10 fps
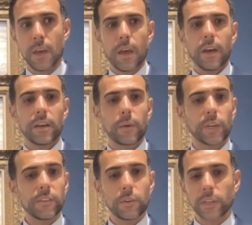I will
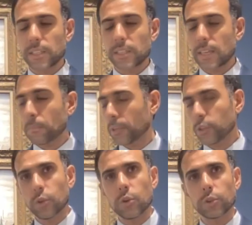give you an example.
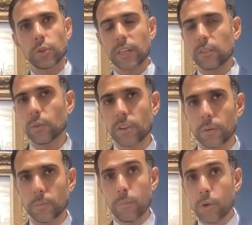You go today to the
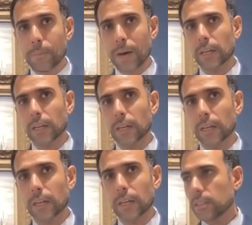MoMA and
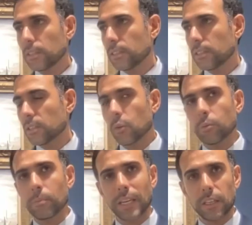you can see so
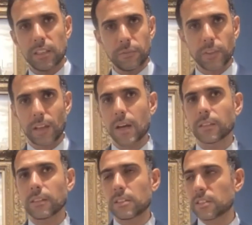many different
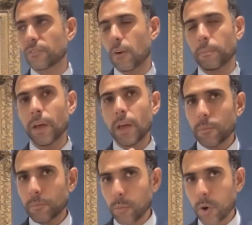artists from
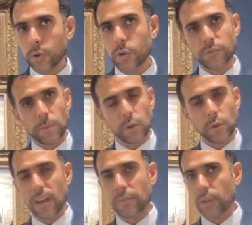Morocco, from
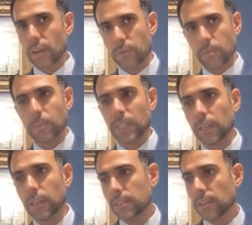North Africa, from the
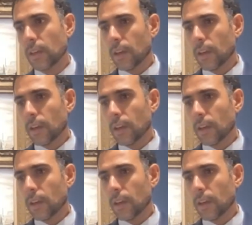Middle East.